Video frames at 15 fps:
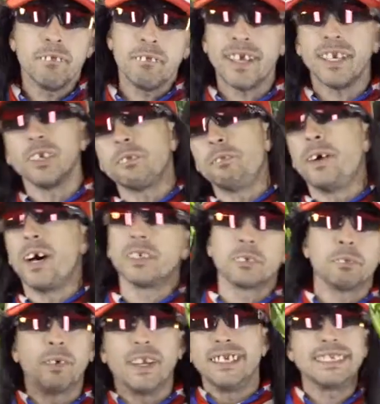Man, those
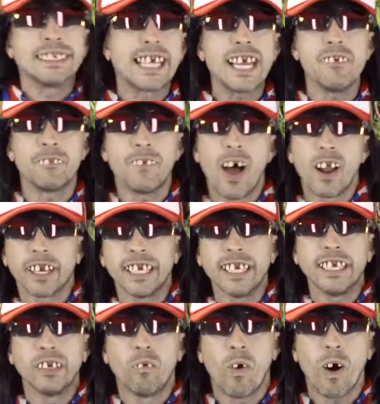puzzle pieces keep falling
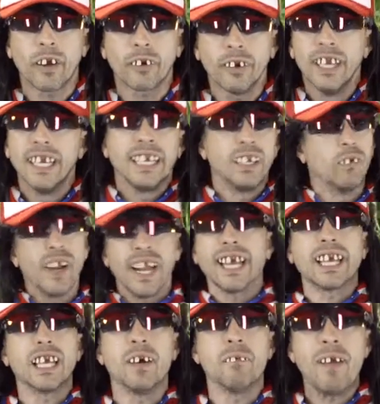in the water, and when
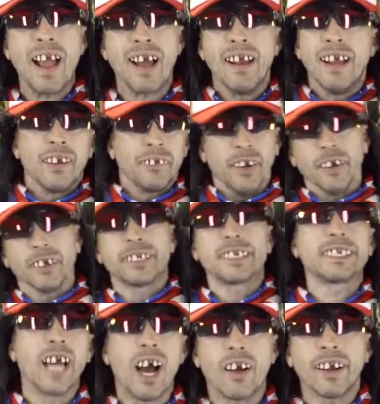they come out, they're as
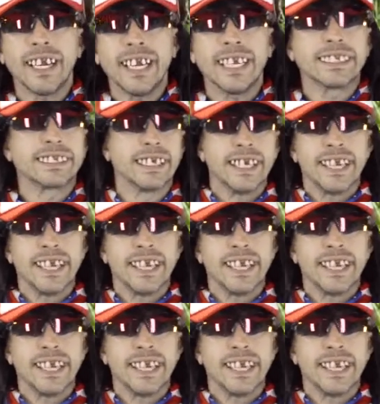soggy as a